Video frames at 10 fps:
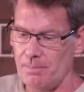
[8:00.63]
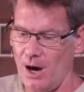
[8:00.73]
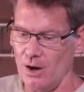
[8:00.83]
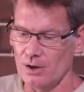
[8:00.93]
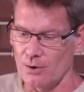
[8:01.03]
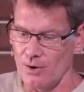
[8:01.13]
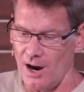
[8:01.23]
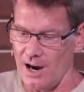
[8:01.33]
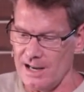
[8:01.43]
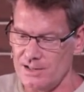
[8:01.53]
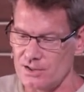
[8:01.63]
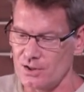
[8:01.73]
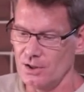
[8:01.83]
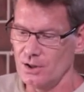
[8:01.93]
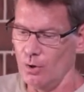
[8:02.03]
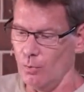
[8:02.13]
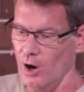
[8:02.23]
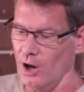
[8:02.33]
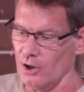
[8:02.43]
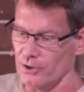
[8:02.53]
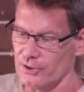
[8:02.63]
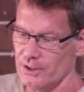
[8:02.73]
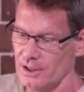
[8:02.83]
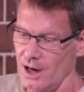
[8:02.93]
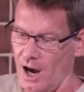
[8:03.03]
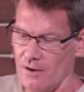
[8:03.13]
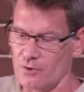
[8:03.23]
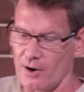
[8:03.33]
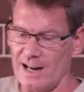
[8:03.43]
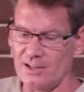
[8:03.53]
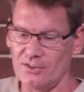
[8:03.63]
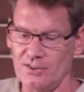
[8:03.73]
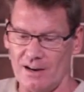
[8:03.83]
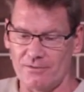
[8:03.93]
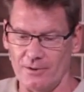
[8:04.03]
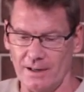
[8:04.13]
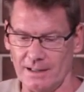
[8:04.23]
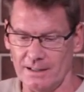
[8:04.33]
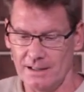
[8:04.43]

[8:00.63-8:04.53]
polarized world of great suffering.